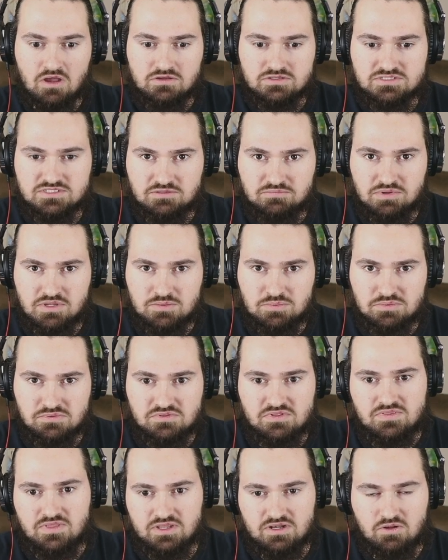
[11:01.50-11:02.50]
to people
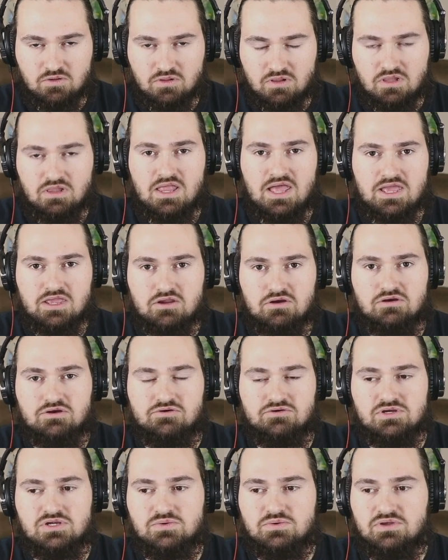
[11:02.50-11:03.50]
that they don't like or
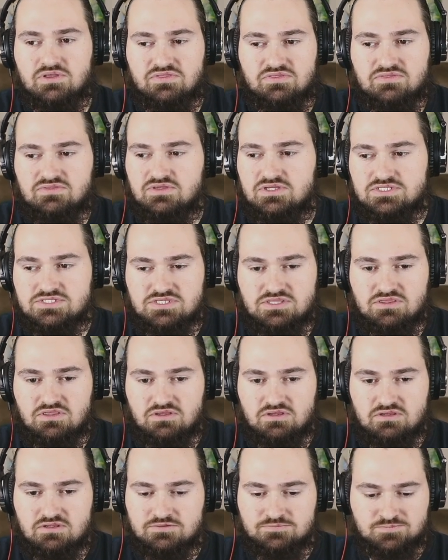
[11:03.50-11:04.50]
agree with. It's
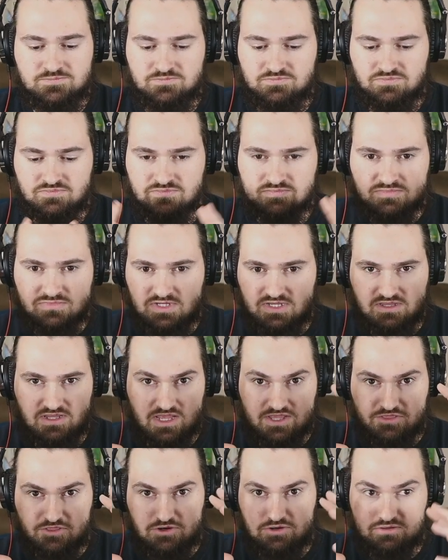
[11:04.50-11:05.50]
the
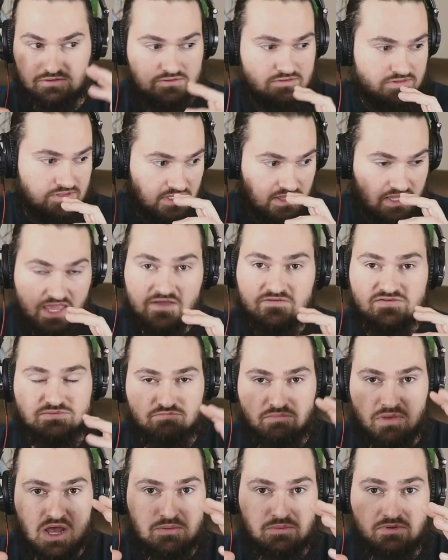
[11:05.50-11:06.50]
left's
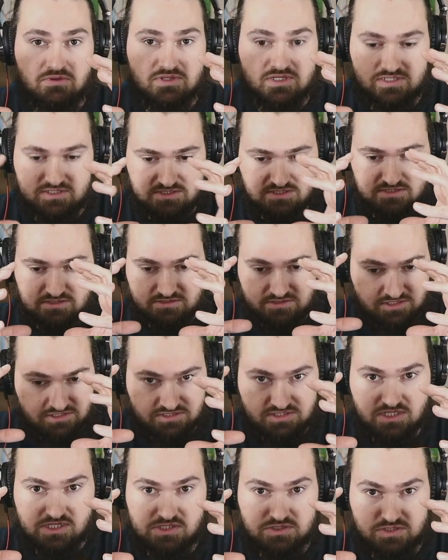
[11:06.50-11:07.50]
bubble is
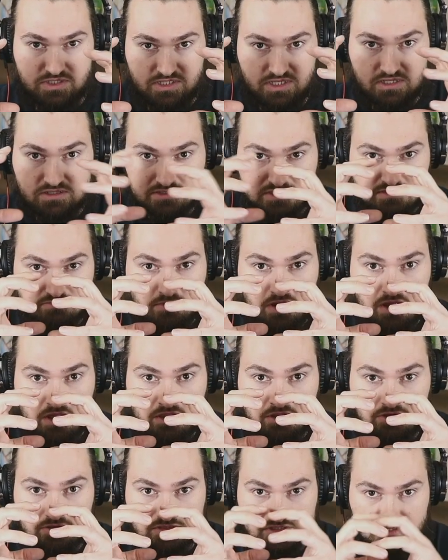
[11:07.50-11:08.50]
continuously getting
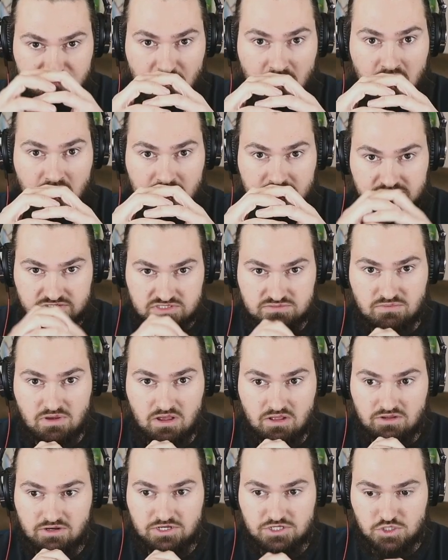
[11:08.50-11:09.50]
smaller and smaller and
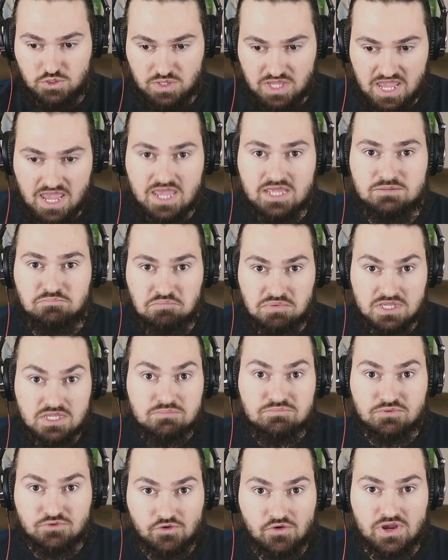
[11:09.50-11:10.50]
smaller, and you can't be
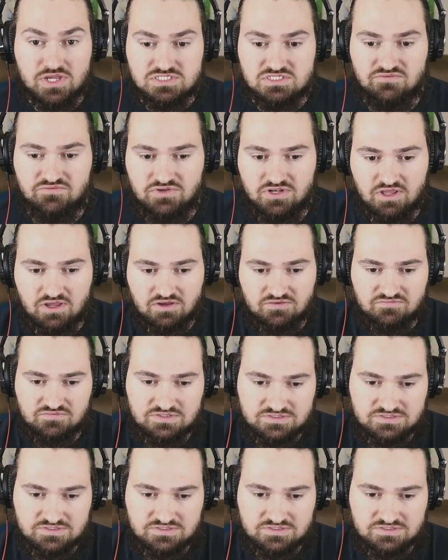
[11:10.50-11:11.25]
progressive enough.